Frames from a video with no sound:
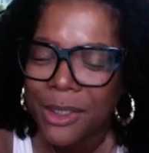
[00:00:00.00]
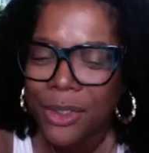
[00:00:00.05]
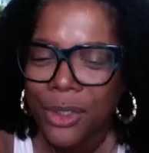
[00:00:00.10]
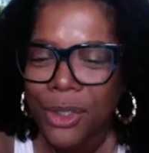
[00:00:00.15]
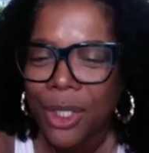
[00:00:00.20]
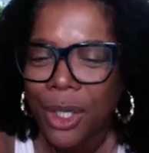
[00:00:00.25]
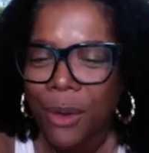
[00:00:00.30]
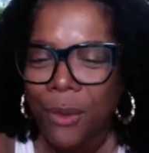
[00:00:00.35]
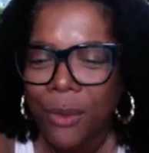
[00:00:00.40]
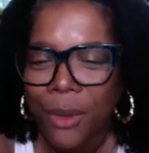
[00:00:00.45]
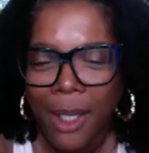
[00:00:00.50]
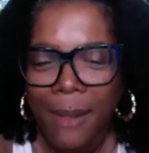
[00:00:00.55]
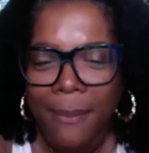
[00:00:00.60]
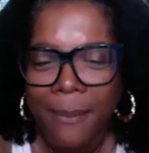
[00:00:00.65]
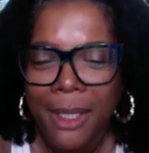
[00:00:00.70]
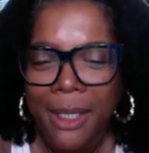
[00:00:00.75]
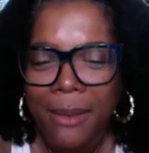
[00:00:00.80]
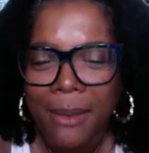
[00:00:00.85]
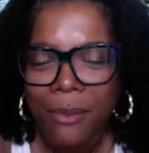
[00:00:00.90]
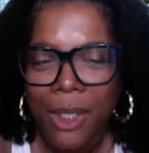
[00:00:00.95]
Do you know what I
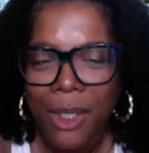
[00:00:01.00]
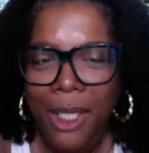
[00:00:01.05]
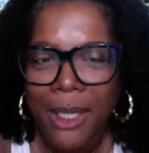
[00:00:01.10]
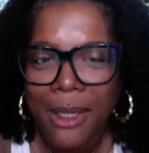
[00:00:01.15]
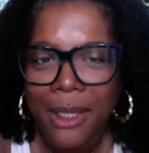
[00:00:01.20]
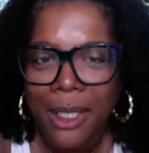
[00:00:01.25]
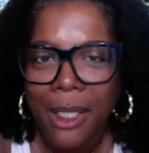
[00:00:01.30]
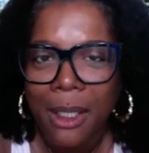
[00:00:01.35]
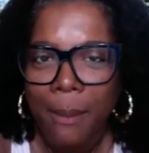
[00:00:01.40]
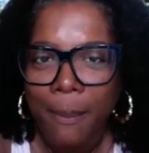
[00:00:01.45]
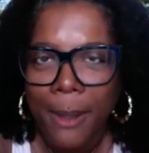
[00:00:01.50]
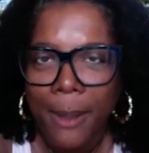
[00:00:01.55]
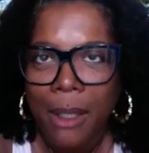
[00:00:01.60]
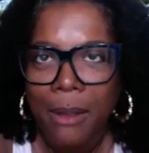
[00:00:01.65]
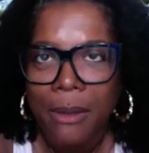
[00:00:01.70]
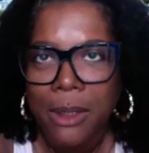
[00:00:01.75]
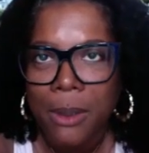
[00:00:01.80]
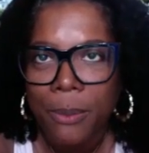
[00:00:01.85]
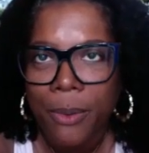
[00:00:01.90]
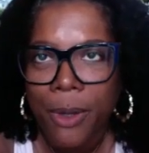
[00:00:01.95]
mean? When I think
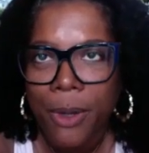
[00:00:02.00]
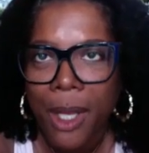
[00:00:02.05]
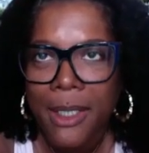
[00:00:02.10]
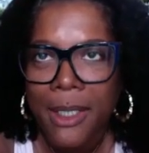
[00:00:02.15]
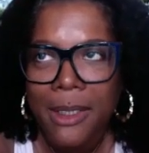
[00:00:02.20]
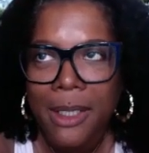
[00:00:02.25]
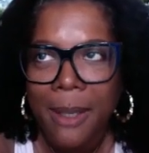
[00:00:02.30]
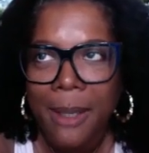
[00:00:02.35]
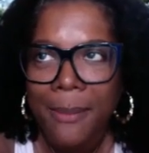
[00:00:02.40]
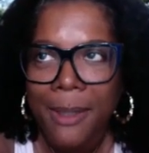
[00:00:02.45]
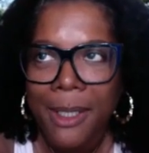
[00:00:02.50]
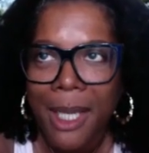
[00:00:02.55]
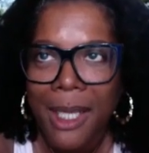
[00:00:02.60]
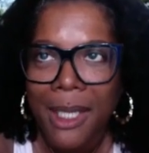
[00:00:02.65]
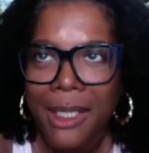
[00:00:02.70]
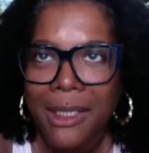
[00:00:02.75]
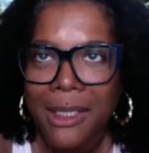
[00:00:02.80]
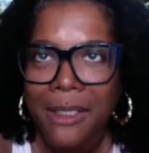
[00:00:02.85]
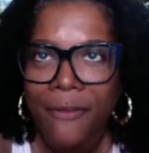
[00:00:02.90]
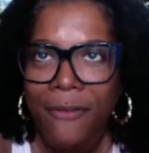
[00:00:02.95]
about surprise, I mean, I
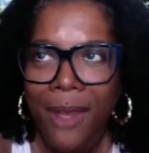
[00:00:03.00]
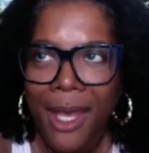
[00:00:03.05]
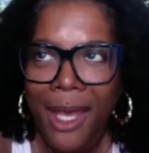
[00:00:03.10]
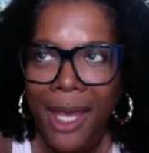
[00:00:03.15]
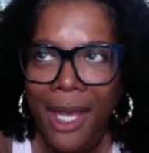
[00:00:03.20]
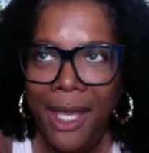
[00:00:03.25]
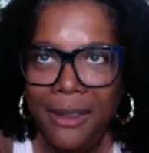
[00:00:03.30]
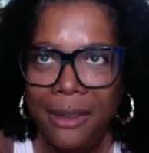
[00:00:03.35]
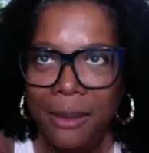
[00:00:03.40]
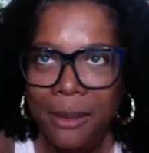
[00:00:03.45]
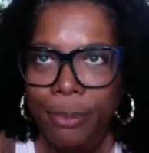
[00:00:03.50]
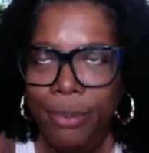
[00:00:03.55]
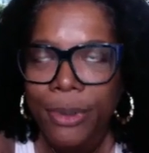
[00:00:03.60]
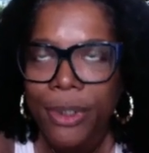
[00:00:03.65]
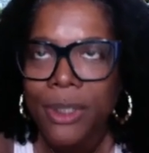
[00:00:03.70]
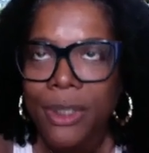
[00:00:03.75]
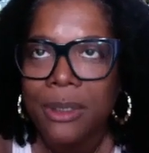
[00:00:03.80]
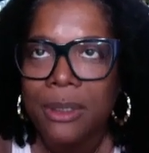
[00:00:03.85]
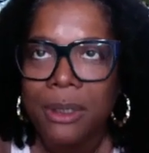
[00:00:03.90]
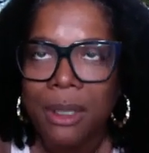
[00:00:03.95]
guess if I had to
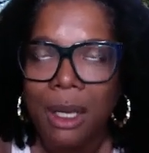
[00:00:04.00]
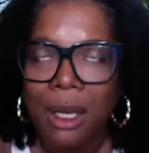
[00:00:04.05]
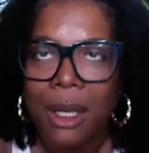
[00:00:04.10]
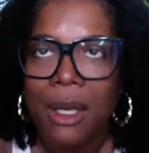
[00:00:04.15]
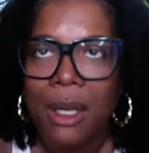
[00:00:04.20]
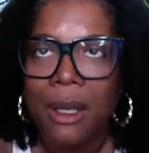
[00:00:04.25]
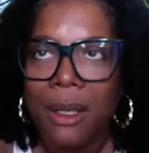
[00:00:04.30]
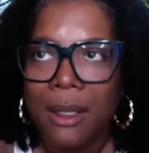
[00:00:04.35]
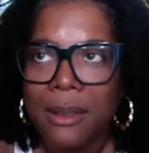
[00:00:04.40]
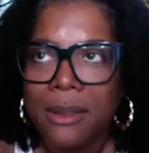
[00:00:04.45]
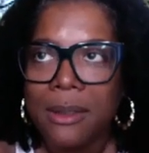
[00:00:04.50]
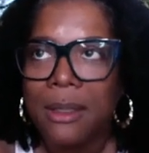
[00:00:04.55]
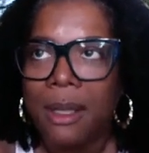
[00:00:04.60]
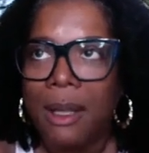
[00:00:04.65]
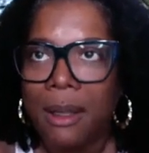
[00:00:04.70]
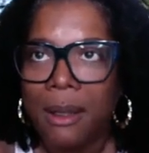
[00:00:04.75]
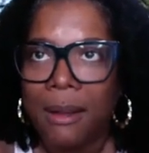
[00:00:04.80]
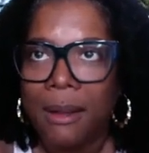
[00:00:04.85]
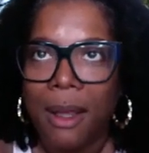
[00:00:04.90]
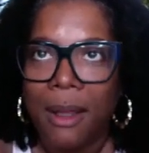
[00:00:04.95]
put,
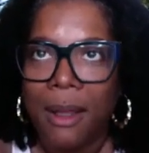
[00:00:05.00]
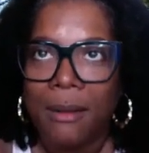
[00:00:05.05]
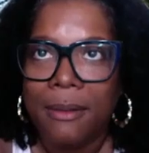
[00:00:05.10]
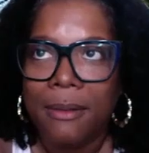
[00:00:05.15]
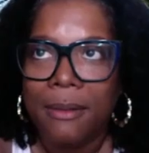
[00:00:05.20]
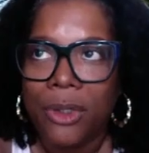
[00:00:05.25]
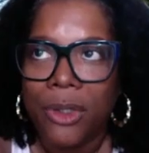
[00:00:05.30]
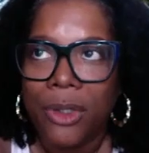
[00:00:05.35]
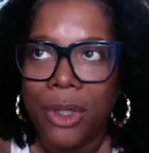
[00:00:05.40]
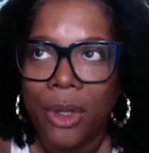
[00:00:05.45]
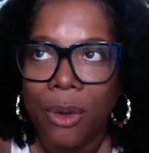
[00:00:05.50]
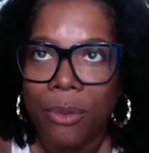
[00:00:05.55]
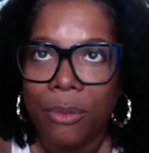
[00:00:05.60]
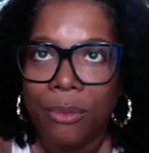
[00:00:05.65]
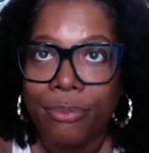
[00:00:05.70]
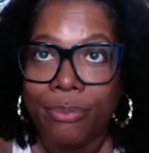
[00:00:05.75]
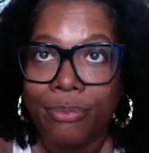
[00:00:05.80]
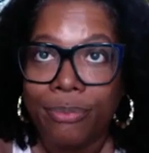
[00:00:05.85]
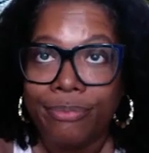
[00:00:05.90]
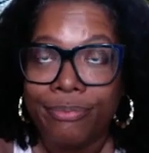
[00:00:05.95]
you know,
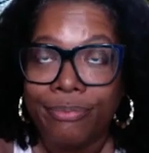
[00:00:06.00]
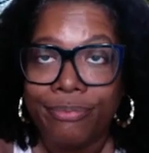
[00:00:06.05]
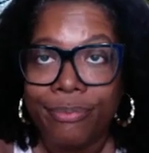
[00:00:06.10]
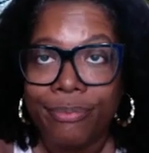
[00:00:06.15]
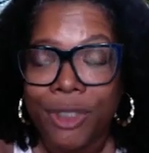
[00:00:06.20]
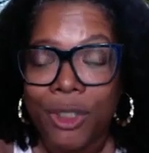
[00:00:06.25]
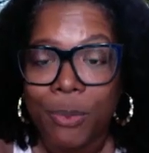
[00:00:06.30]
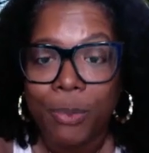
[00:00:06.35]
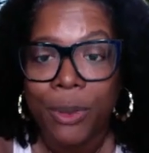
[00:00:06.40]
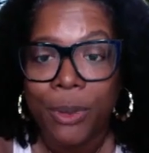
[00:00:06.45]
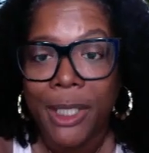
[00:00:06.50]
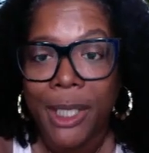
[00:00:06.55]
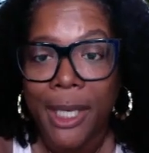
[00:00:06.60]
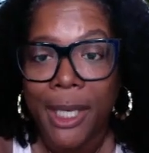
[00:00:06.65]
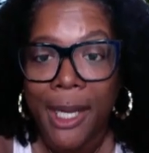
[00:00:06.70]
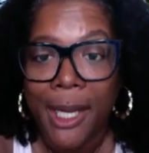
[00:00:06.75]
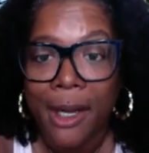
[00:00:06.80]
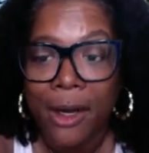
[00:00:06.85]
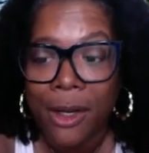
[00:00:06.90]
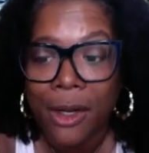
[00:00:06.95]
split
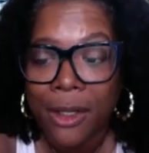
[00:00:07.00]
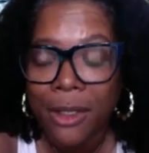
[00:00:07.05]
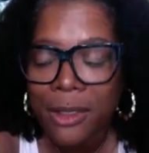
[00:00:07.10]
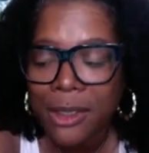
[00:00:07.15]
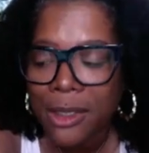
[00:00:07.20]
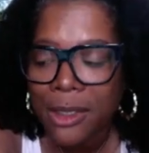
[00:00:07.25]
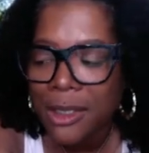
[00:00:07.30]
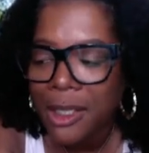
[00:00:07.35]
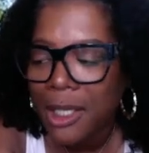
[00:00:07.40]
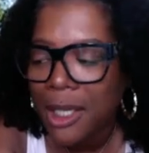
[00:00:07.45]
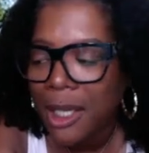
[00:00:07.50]
hairs,